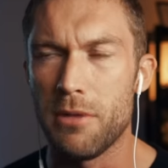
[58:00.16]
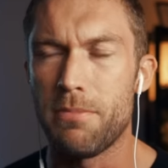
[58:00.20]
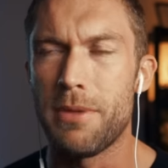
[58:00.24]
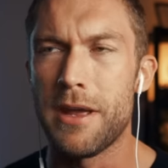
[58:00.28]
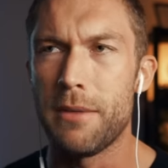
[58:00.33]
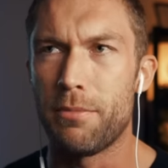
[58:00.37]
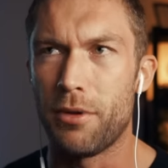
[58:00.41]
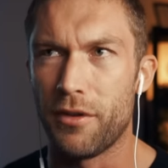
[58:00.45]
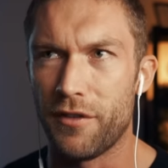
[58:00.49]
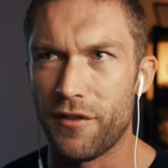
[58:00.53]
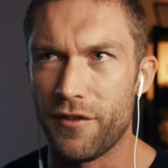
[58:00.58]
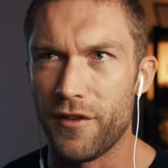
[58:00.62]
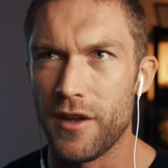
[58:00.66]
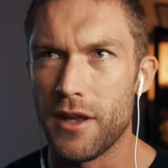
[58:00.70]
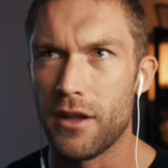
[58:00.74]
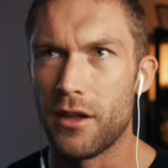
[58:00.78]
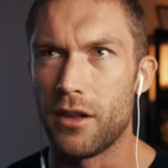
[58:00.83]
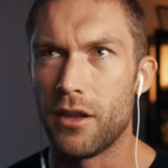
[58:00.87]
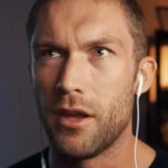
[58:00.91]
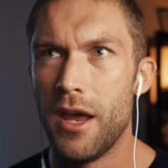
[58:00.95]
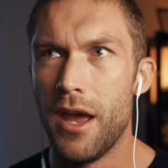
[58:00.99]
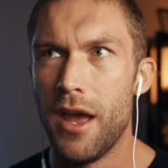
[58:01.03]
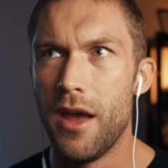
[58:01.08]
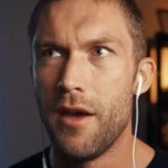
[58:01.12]
that people
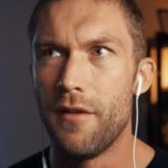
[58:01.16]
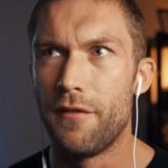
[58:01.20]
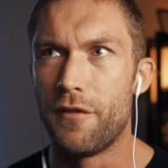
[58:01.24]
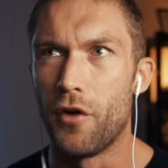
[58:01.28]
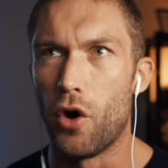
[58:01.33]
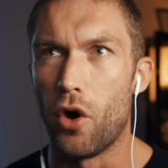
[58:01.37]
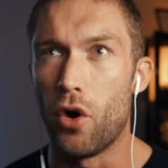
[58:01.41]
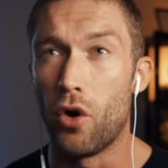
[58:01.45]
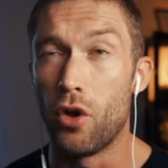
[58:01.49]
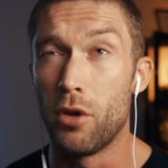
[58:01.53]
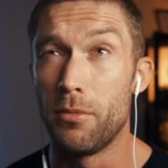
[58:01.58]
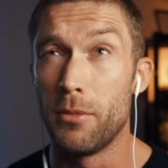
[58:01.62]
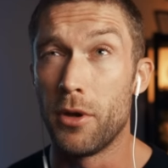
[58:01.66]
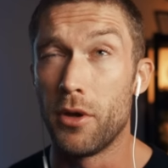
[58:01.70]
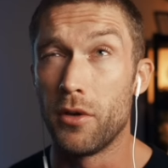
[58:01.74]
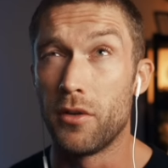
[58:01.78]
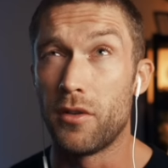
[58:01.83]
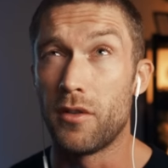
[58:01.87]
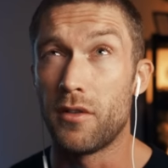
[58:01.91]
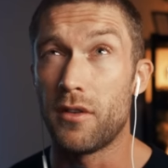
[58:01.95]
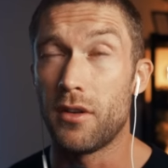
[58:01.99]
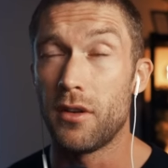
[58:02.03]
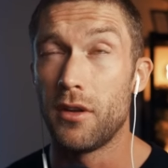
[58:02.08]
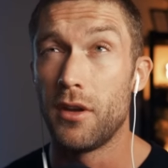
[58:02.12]
feel for
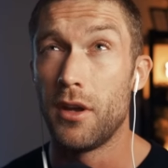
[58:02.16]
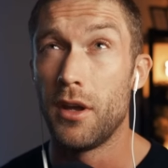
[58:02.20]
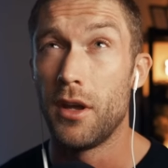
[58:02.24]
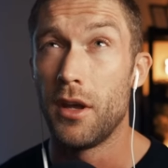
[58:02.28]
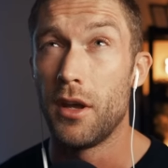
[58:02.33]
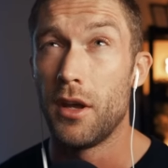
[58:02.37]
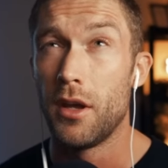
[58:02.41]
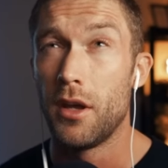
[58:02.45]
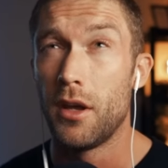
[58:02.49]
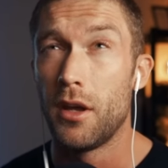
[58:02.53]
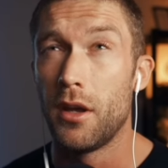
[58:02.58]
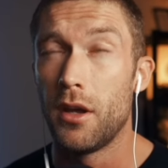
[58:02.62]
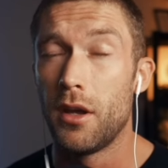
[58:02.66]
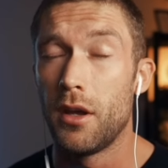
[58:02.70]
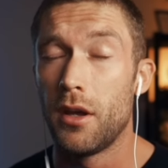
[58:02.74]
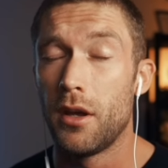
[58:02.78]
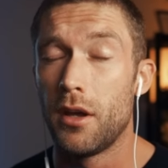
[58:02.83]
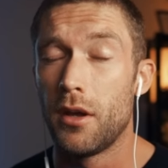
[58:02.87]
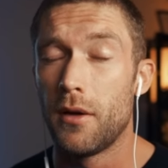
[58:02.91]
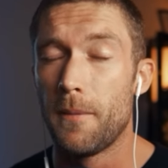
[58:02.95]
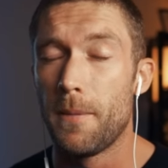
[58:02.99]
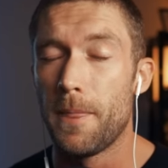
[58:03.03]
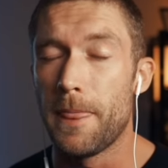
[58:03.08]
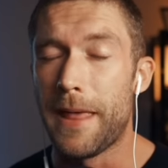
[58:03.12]
almost
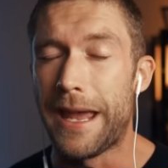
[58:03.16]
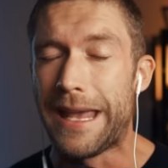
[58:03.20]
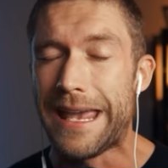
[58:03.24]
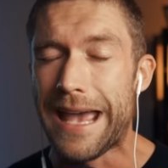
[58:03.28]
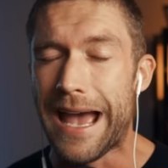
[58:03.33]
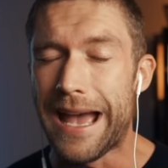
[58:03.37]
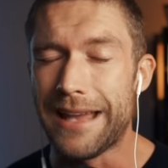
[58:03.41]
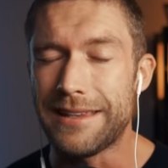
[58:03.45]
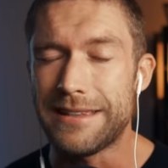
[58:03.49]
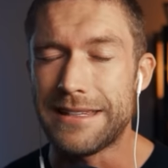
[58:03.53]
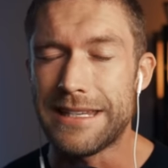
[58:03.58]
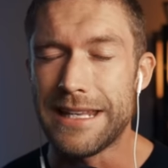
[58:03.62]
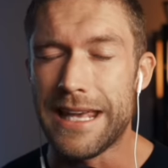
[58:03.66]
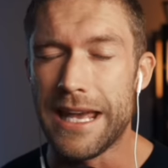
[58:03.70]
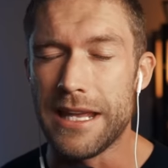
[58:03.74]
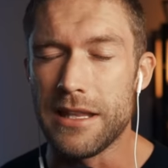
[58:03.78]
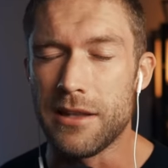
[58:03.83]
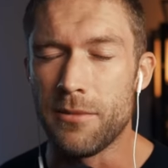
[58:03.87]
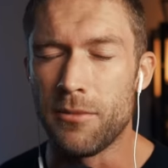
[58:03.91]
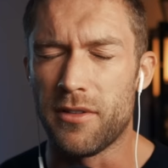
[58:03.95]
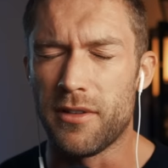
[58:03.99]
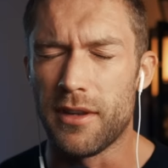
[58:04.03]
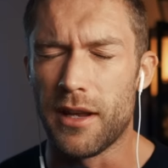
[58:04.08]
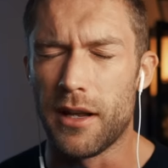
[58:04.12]
they castigate
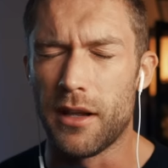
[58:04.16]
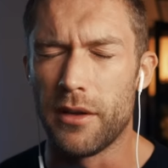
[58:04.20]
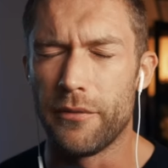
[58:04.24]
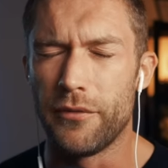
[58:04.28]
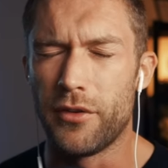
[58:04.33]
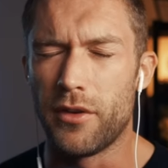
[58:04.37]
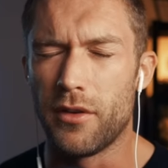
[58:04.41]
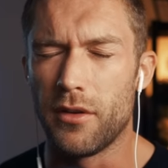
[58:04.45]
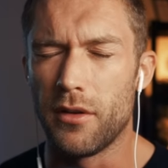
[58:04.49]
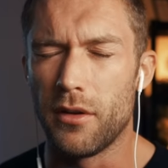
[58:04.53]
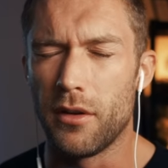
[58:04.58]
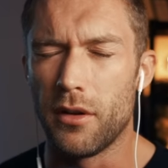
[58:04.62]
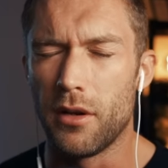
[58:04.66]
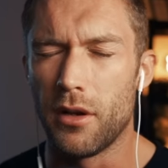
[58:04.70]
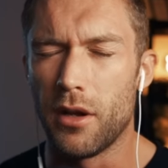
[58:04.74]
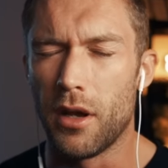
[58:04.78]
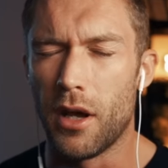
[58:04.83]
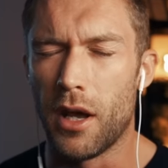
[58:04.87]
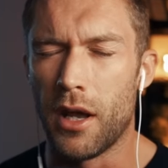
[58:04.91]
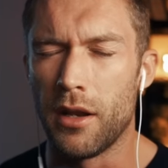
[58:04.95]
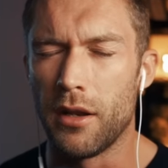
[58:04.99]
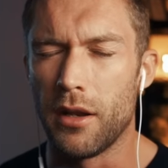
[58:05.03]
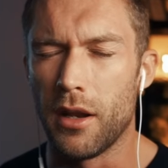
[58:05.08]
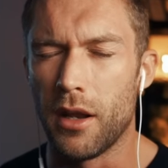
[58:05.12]
themselves
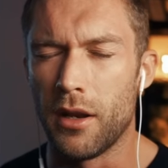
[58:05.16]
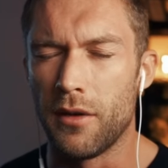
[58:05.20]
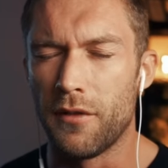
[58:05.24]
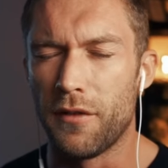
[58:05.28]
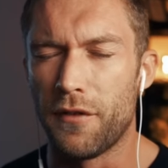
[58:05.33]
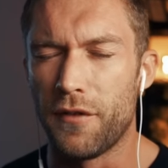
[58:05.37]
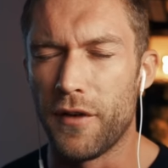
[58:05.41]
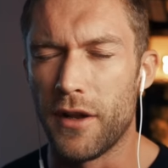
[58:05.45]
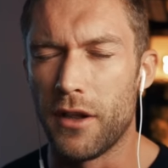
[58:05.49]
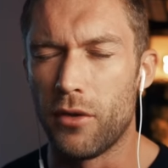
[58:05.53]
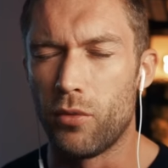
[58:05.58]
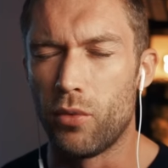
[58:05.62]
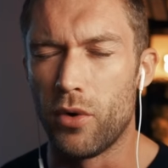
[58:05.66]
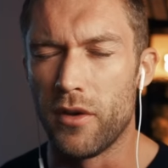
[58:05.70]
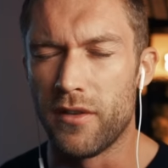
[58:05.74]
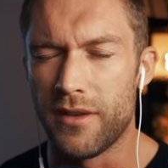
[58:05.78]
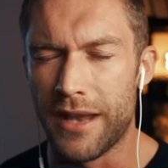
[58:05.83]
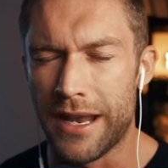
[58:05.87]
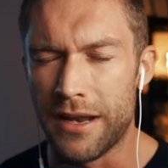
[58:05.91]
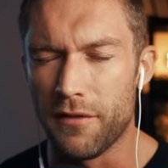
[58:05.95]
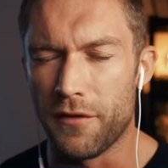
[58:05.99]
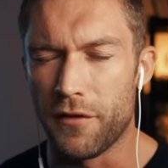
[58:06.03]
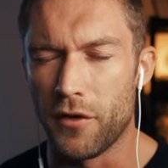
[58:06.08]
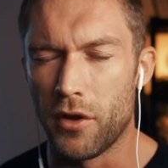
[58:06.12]
and and feel
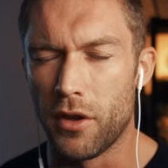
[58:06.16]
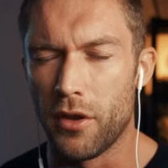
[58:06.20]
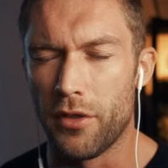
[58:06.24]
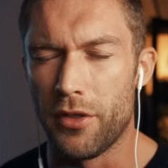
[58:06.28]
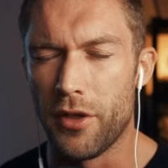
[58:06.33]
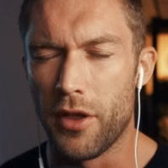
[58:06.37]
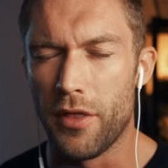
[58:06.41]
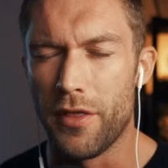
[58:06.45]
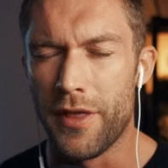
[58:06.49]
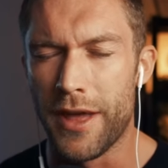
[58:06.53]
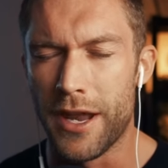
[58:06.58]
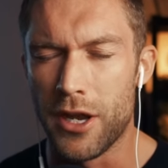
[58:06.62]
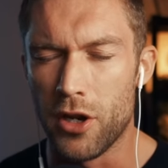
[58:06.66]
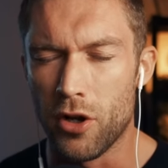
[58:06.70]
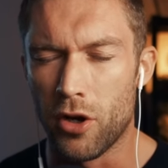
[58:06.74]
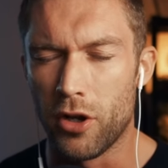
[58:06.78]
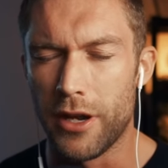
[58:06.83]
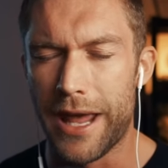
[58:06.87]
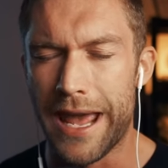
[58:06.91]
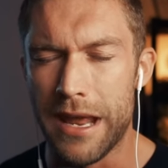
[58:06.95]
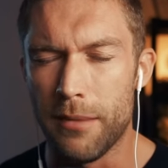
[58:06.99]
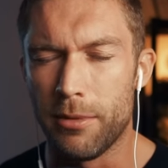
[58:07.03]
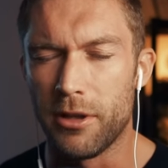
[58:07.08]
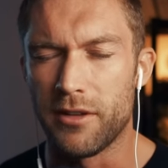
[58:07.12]
resentful that they're not
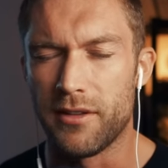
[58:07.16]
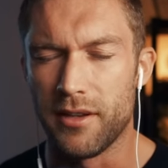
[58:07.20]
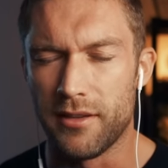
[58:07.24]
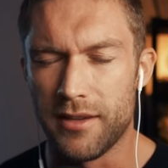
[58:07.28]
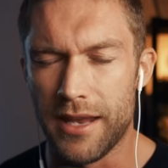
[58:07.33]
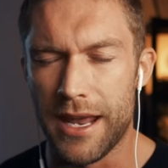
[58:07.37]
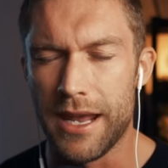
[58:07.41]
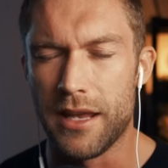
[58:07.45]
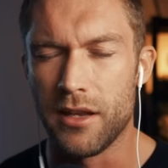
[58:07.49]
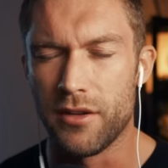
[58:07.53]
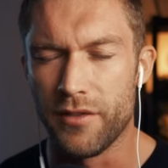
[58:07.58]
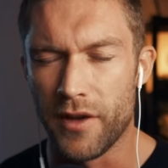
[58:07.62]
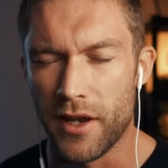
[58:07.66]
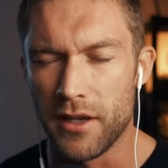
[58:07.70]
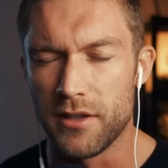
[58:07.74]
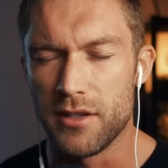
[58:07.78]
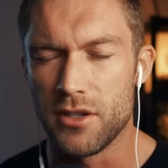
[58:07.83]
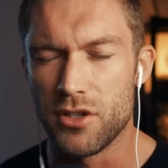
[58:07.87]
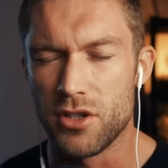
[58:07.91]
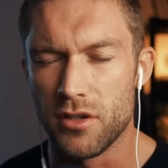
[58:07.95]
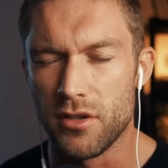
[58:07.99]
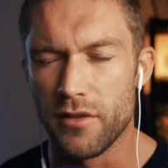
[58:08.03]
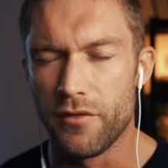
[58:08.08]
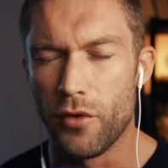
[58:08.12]
able to take
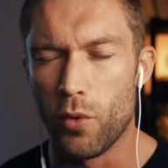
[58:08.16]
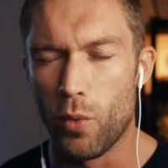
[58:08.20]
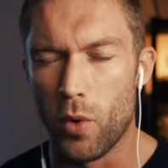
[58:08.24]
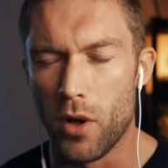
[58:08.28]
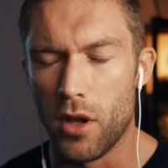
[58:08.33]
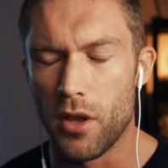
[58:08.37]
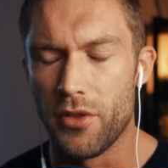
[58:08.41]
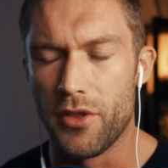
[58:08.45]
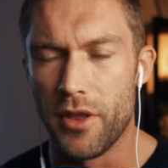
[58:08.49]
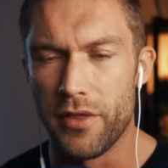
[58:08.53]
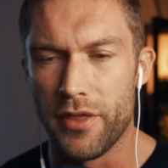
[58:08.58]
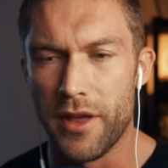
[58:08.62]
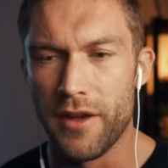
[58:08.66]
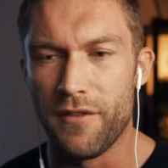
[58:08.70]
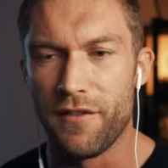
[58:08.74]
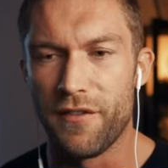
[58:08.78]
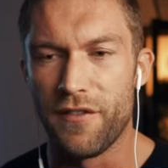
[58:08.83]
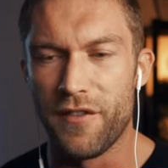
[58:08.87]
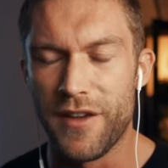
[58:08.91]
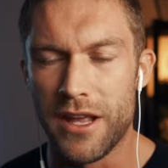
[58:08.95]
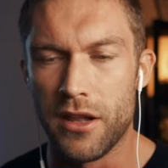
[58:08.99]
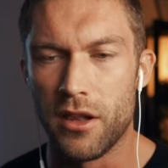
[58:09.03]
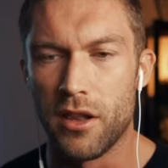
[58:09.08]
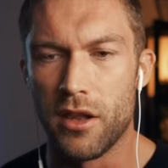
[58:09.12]
advantages of a world that they
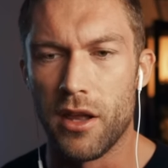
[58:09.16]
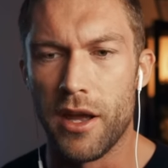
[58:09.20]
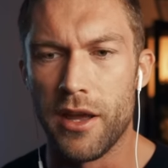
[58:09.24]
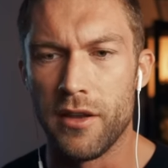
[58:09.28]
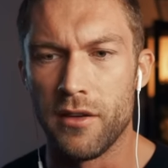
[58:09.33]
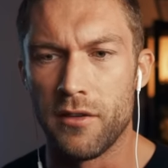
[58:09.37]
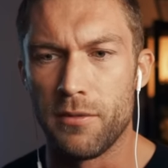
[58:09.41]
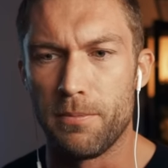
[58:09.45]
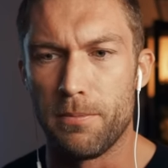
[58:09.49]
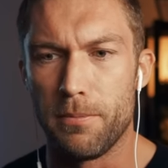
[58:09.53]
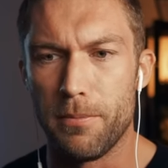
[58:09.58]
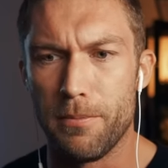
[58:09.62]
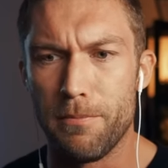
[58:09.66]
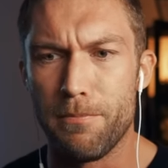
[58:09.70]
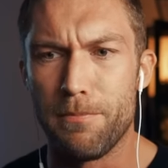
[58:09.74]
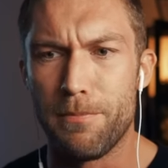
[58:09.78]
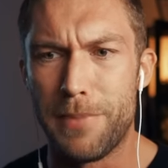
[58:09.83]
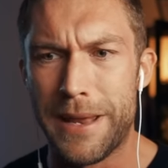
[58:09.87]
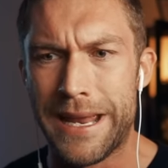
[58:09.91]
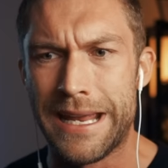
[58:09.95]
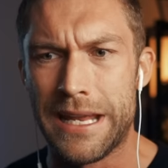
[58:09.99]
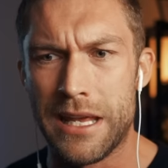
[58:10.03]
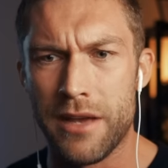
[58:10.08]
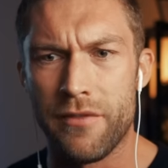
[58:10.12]
feel has
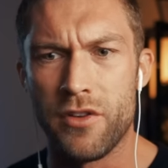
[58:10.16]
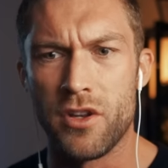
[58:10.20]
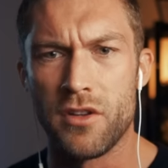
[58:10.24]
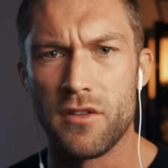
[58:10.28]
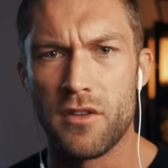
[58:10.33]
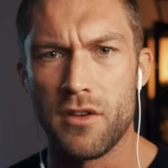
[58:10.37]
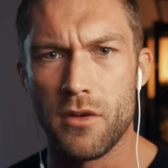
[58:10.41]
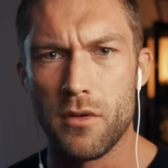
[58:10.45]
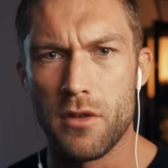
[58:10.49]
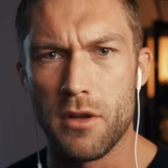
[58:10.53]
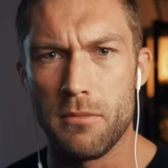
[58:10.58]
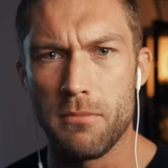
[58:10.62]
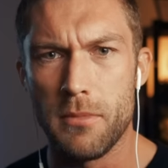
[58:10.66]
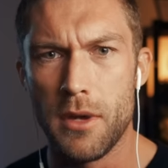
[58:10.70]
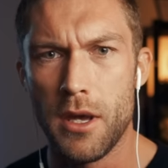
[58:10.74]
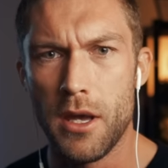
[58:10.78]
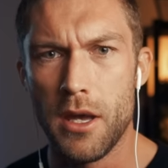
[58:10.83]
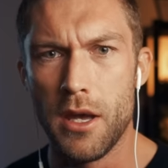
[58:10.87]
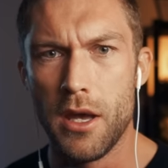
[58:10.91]
been given to them.